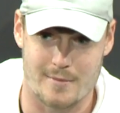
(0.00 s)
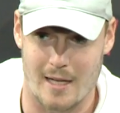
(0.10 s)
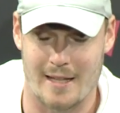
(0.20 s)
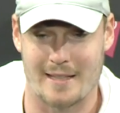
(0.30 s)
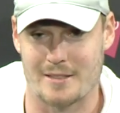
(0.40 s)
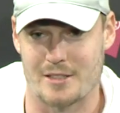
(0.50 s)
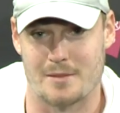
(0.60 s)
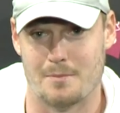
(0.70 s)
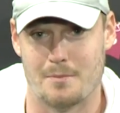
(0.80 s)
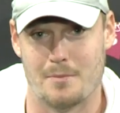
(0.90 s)
I think
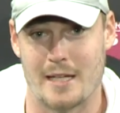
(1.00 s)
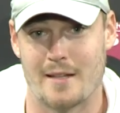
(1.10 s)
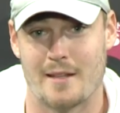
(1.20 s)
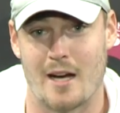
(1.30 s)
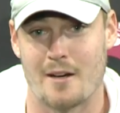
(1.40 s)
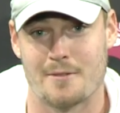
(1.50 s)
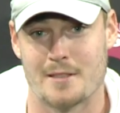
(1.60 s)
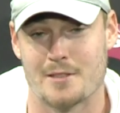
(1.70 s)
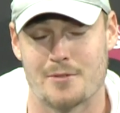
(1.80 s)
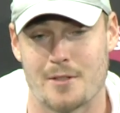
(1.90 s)
just being in the
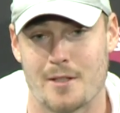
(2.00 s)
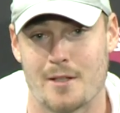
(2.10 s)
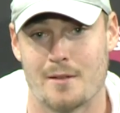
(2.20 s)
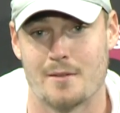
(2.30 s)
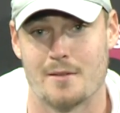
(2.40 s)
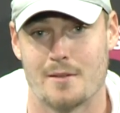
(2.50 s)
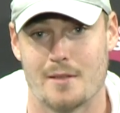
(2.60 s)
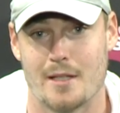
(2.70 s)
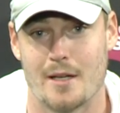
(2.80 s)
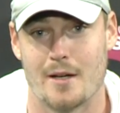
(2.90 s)
offense for,
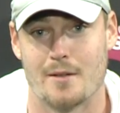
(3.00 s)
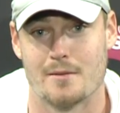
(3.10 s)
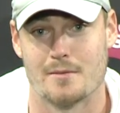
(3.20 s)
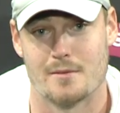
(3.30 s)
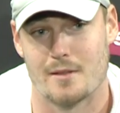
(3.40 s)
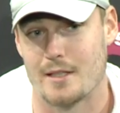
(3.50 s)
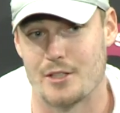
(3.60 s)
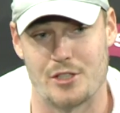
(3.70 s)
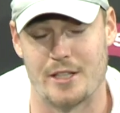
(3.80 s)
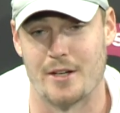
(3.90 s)
you know,
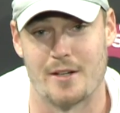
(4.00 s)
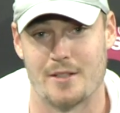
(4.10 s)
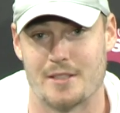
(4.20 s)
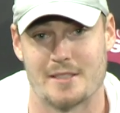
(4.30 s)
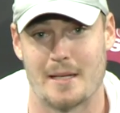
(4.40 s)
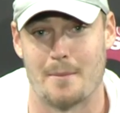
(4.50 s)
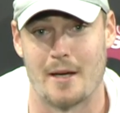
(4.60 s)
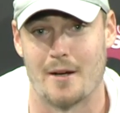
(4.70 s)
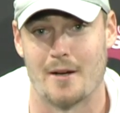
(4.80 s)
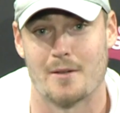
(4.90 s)
each year you just get
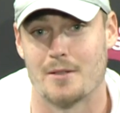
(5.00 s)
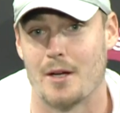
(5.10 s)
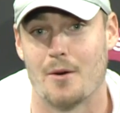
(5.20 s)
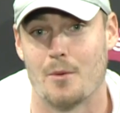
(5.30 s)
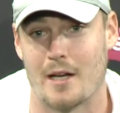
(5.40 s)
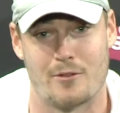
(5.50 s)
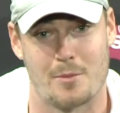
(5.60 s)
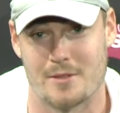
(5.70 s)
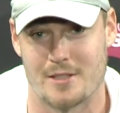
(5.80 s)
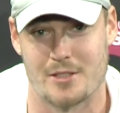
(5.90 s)
better, you know, whatever
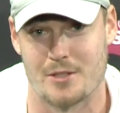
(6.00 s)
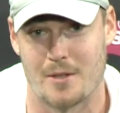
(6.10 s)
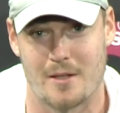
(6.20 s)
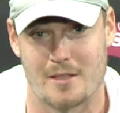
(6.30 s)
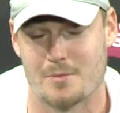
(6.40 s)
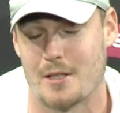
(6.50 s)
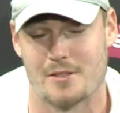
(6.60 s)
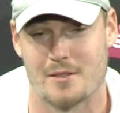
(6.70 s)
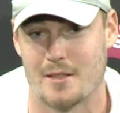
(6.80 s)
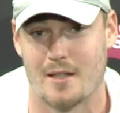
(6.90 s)
position you are,
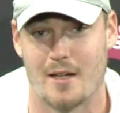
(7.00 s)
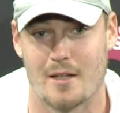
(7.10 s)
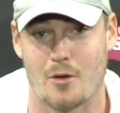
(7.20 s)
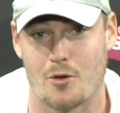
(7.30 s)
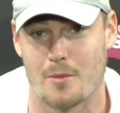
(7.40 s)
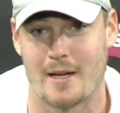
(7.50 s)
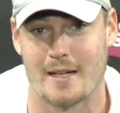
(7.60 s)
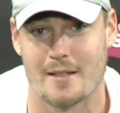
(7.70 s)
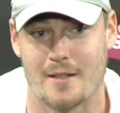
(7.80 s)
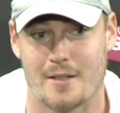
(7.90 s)
especially uh,
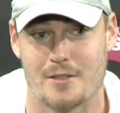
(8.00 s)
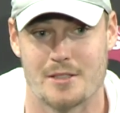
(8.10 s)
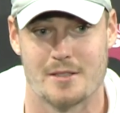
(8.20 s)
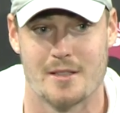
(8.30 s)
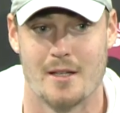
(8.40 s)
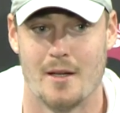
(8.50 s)
quarterback, you know, just